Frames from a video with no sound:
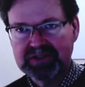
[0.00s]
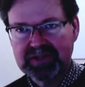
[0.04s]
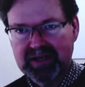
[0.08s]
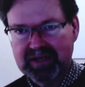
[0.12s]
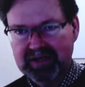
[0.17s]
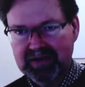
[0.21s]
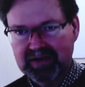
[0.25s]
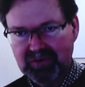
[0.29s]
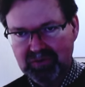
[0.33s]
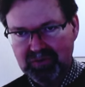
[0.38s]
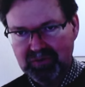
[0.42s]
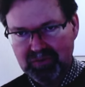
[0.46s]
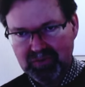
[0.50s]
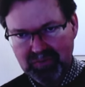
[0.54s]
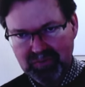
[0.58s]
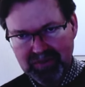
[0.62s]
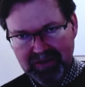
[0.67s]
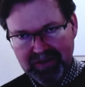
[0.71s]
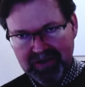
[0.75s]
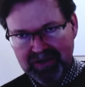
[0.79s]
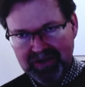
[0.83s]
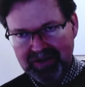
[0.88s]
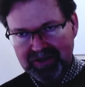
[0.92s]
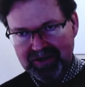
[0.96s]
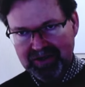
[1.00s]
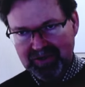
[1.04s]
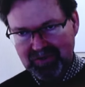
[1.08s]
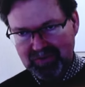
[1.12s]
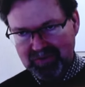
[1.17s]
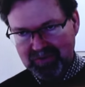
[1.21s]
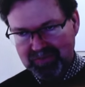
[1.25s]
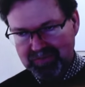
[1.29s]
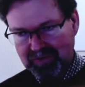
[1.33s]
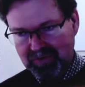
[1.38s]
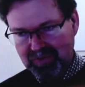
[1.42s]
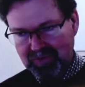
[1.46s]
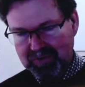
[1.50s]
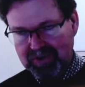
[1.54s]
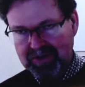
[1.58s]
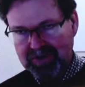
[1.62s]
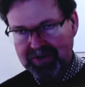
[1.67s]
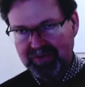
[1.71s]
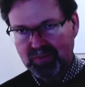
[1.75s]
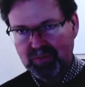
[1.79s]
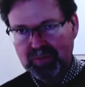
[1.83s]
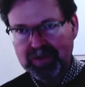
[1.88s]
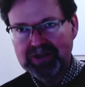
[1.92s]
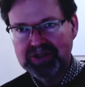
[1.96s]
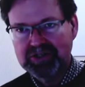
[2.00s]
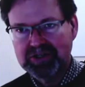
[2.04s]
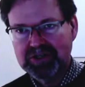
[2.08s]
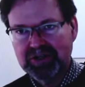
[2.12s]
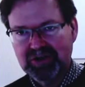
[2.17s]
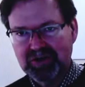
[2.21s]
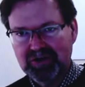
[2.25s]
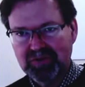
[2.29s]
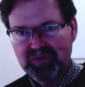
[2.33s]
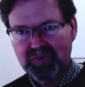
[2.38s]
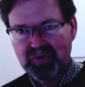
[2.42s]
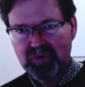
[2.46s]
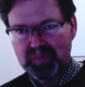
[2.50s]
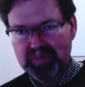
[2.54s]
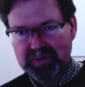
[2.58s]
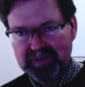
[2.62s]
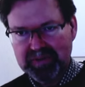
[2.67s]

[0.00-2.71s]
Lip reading: and you're really reaching your full